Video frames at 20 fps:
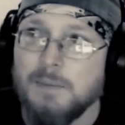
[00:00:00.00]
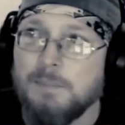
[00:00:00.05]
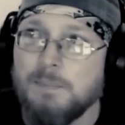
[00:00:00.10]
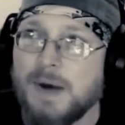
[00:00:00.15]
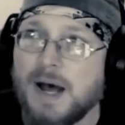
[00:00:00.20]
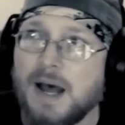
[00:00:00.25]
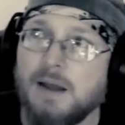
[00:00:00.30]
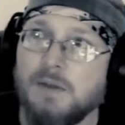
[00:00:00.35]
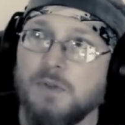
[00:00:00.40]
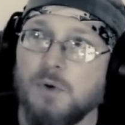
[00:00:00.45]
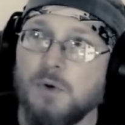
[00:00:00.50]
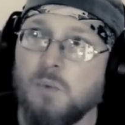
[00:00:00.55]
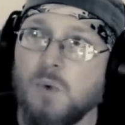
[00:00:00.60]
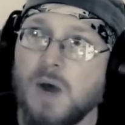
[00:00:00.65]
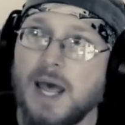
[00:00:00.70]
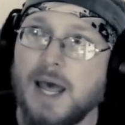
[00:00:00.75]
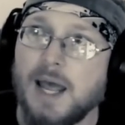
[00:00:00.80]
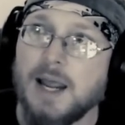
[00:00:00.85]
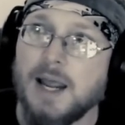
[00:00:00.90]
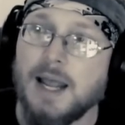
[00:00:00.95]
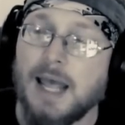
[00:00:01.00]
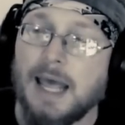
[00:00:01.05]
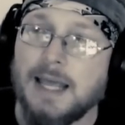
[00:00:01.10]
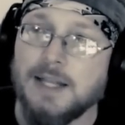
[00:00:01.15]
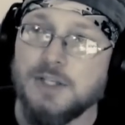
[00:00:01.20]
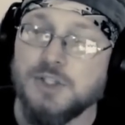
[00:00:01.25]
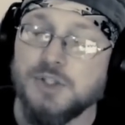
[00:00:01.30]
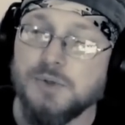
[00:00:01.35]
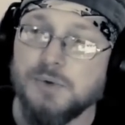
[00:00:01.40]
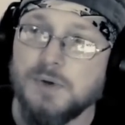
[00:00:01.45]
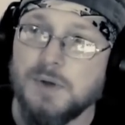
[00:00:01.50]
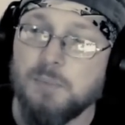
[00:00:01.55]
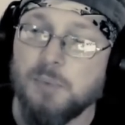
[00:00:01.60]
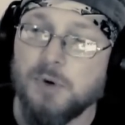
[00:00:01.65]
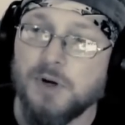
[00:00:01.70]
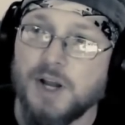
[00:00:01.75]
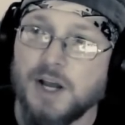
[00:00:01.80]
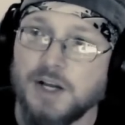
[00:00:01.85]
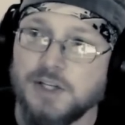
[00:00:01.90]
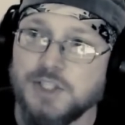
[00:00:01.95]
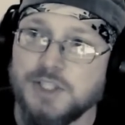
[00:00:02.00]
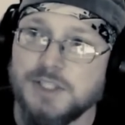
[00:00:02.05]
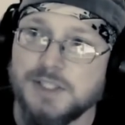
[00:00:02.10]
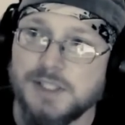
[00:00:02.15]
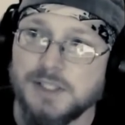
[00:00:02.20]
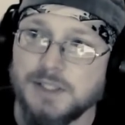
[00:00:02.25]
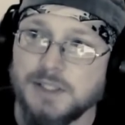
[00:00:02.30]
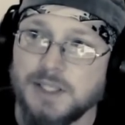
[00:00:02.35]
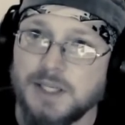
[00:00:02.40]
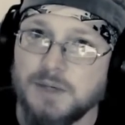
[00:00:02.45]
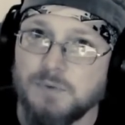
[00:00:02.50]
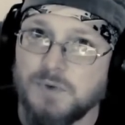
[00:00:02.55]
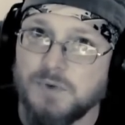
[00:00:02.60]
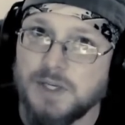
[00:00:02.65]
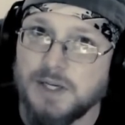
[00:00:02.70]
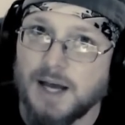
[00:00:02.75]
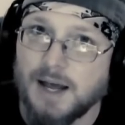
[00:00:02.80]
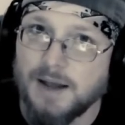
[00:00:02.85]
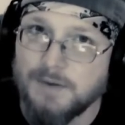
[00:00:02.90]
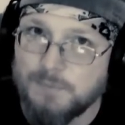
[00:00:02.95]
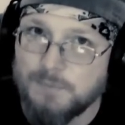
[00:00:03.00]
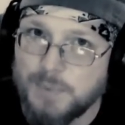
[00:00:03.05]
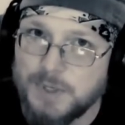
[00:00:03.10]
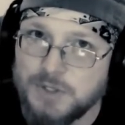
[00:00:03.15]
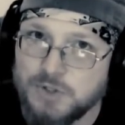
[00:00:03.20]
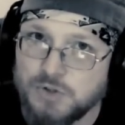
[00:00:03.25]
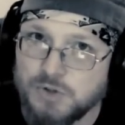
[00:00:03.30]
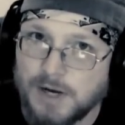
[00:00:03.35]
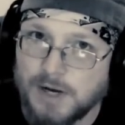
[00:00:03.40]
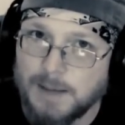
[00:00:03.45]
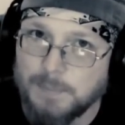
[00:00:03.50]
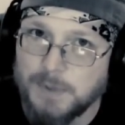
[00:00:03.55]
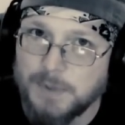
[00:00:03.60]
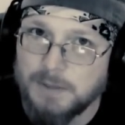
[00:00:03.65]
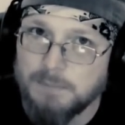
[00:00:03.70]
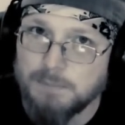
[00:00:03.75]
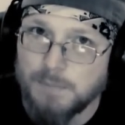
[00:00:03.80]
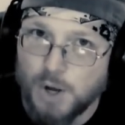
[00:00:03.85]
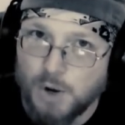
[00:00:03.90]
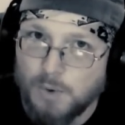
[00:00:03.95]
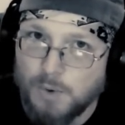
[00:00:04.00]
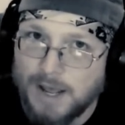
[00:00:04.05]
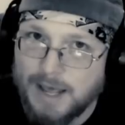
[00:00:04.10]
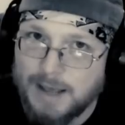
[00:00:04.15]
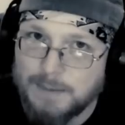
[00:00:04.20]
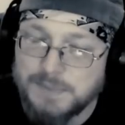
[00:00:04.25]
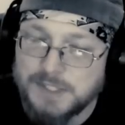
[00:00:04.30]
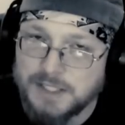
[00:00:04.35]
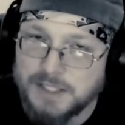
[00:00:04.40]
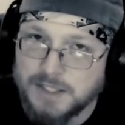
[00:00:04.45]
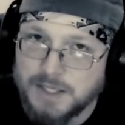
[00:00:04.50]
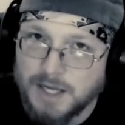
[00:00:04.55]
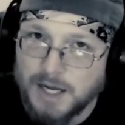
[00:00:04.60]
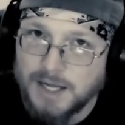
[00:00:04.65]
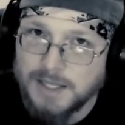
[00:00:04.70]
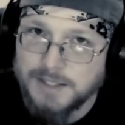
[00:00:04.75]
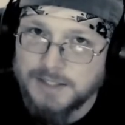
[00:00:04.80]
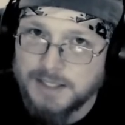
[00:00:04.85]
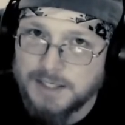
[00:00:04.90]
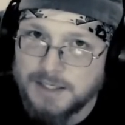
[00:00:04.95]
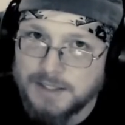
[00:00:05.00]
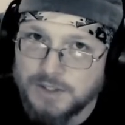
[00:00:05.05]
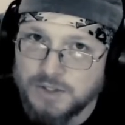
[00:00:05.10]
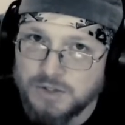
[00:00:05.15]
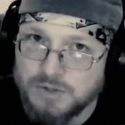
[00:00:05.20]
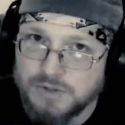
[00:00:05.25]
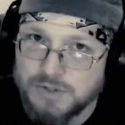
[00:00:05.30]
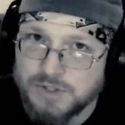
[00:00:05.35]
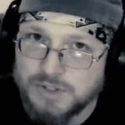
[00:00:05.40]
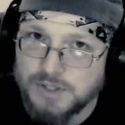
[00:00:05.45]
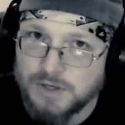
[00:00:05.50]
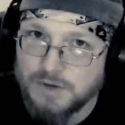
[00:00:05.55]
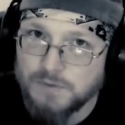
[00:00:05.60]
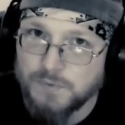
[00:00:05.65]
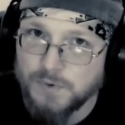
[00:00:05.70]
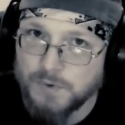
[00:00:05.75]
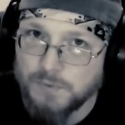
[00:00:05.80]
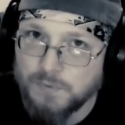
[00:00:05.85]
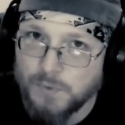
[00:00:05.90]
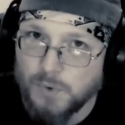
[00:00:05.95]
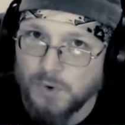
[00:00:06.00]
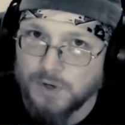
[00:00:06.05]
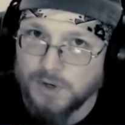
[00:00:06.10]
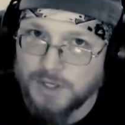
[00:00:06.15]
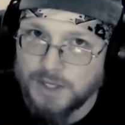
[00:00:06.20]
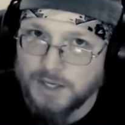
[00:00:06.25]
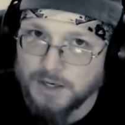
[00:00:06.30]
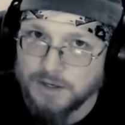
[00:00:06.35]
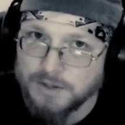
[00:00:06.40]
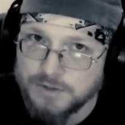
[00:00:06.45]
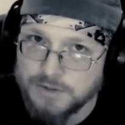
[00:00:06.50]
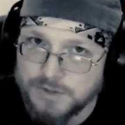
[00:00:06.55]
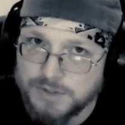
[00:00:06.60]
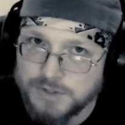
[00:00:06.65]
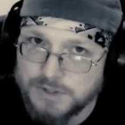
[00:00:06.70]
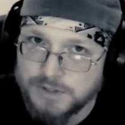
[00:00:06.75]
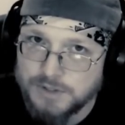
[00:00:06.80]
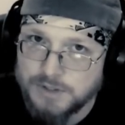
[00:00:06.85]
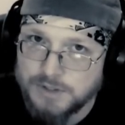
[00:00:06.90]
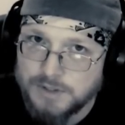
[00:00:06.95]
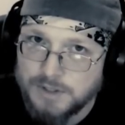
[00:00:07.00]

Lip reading: By the way, H3 Productions and Leafy, I've been dropping Moabs and content nukes for 4 years.